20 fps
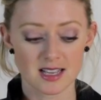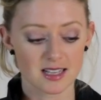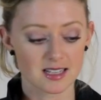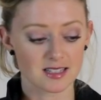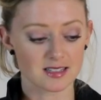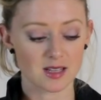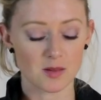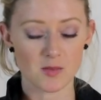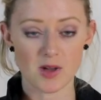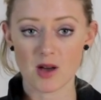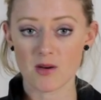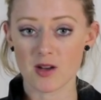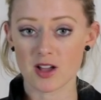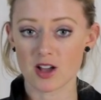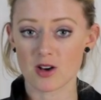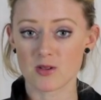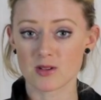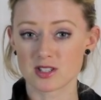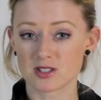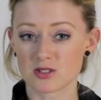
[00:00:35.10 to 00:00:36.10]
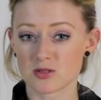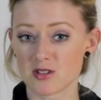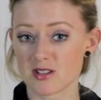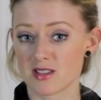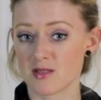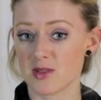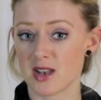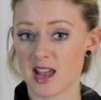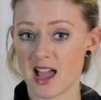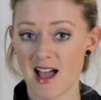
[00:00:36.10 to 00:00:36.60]
somehow I always tore
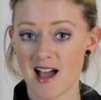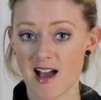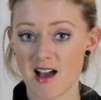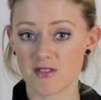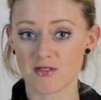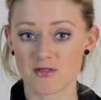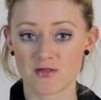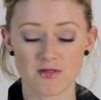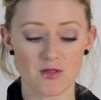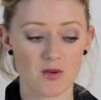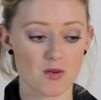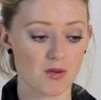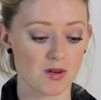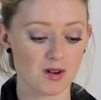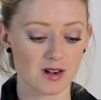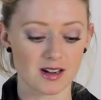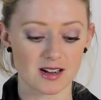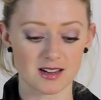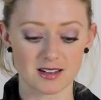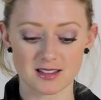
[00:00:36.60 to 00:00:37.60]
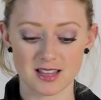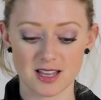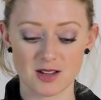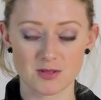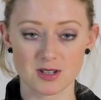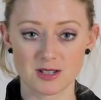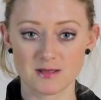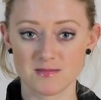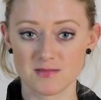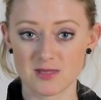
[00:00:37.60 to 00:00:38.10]
them in half, or they
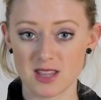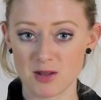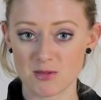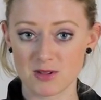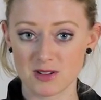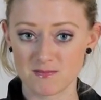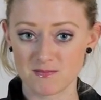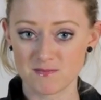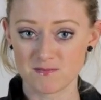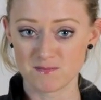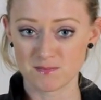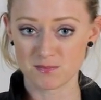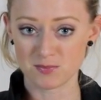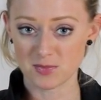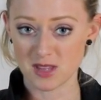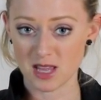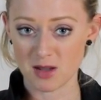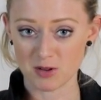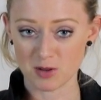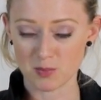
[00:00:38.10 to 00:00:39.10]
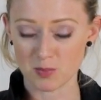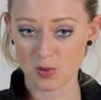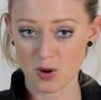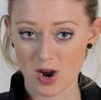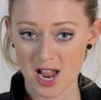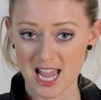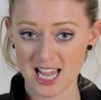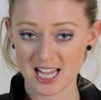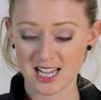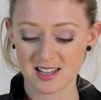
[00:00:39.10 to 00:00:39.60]
would
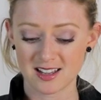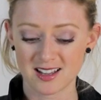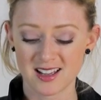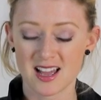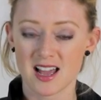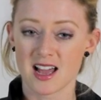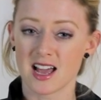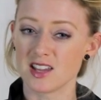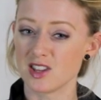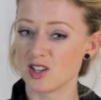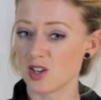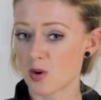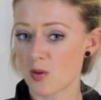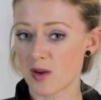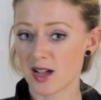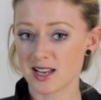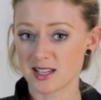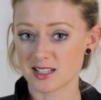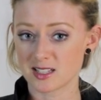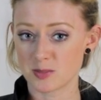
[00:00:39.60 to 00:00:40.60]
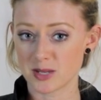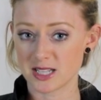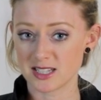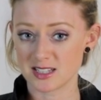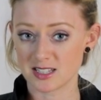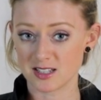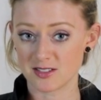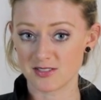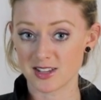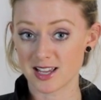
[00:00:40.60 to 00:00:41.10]
break, and they're quite
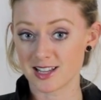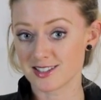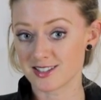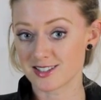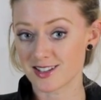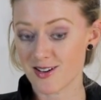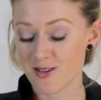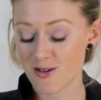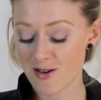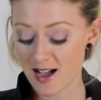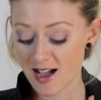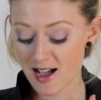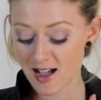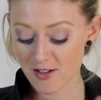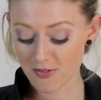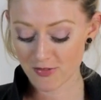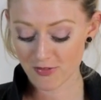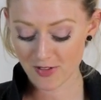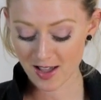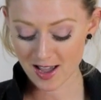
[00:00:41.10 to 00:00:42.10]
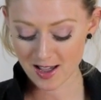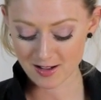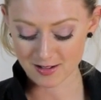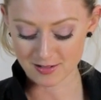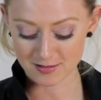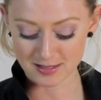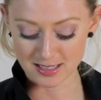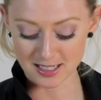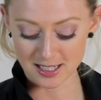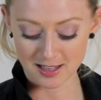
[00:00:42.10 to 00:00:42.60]
expensive. And so I
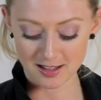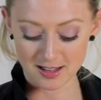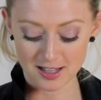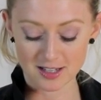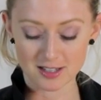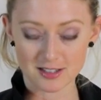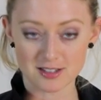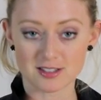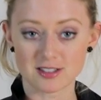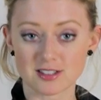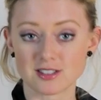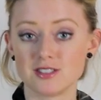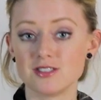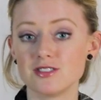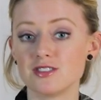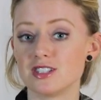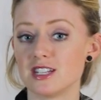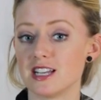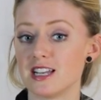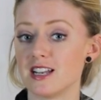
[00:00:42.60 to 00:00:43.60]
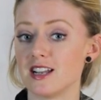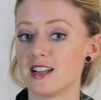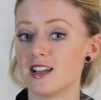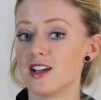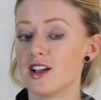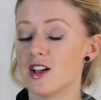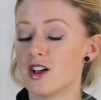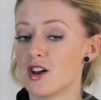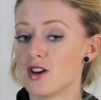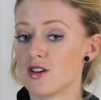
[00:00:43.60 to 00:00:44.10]
found a little solution
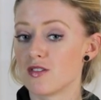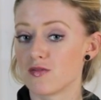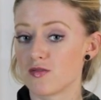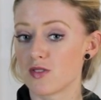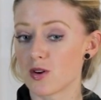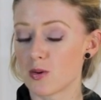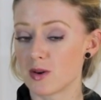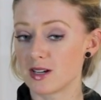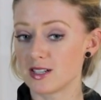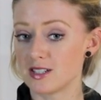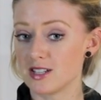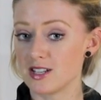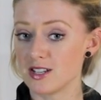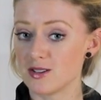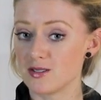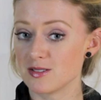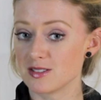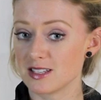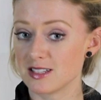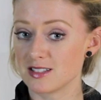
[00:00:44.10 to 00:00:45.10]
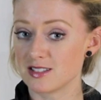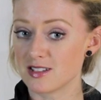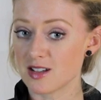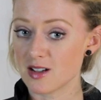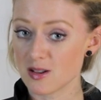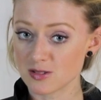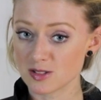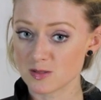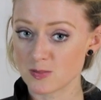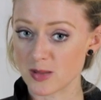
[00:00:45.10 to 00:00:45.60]
for what to use as
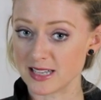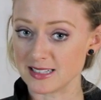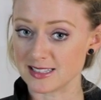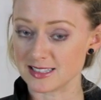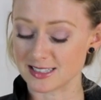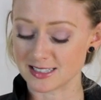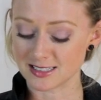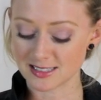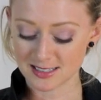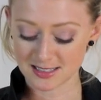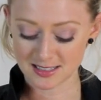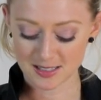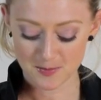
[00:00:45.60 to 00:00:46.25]
toe spacers,